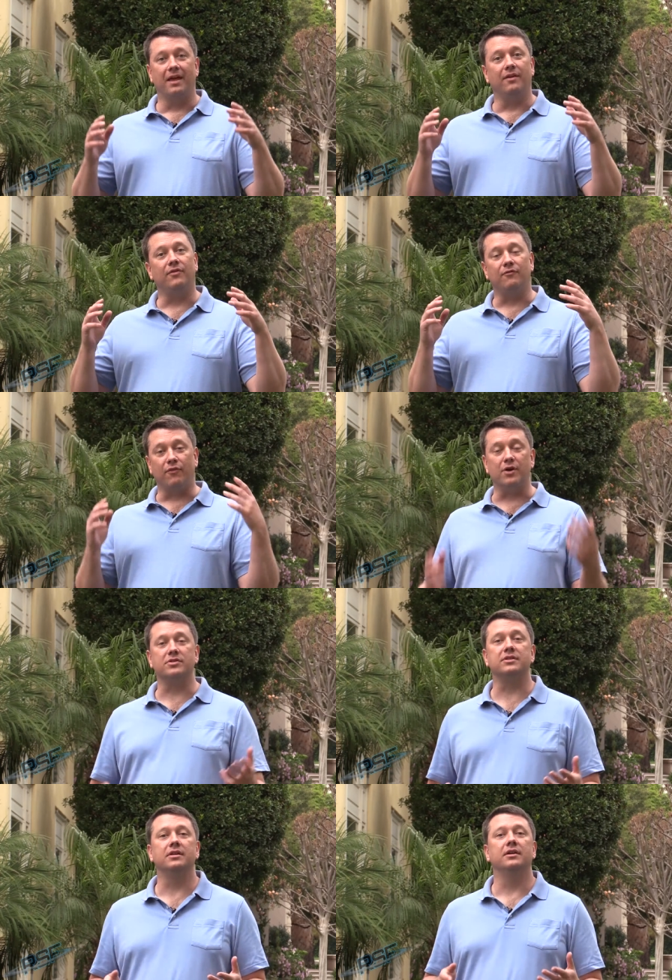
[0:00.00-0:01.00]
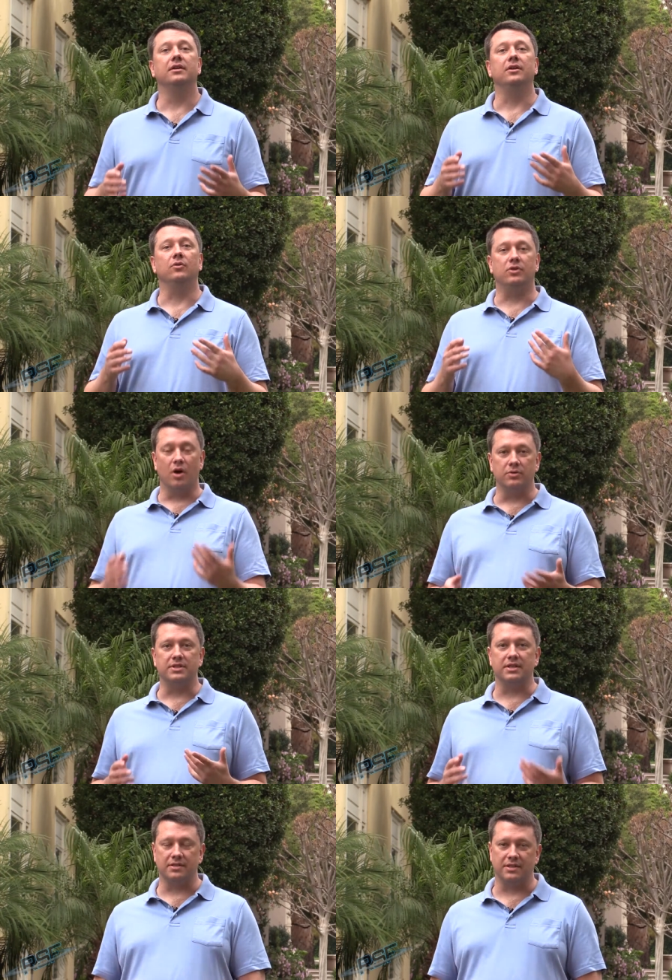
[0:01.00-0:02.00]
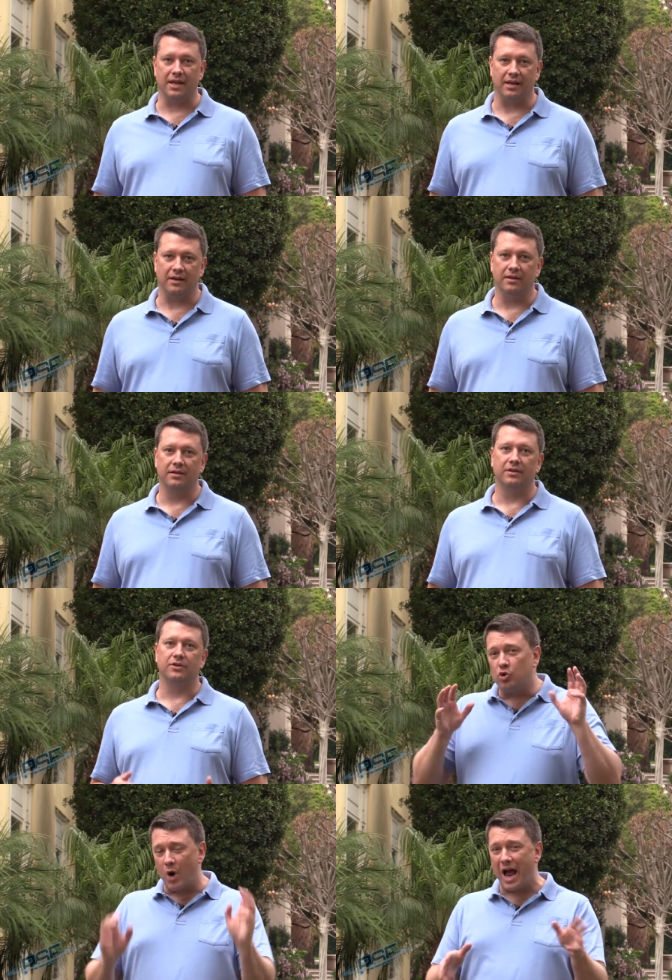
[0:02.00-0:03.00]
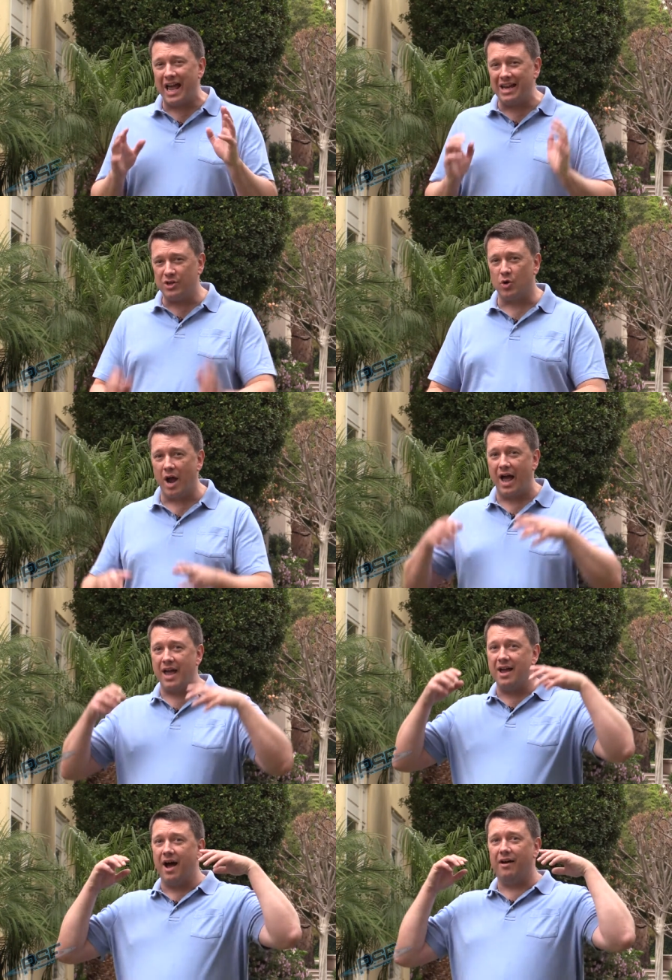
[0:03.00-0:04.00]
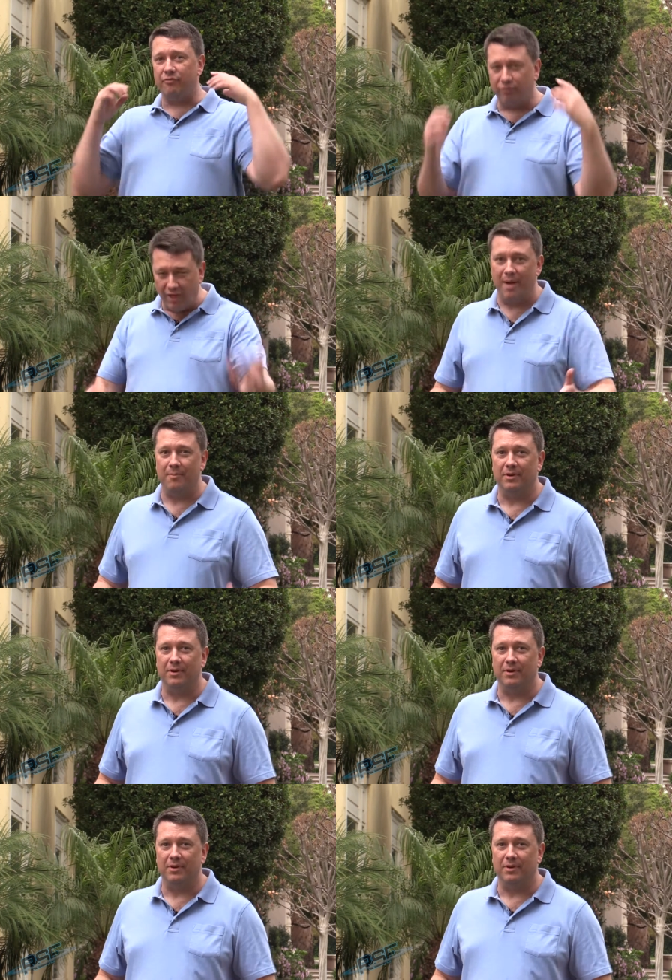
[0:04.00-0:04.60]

If at first you don't succeed, try, try a phlegm.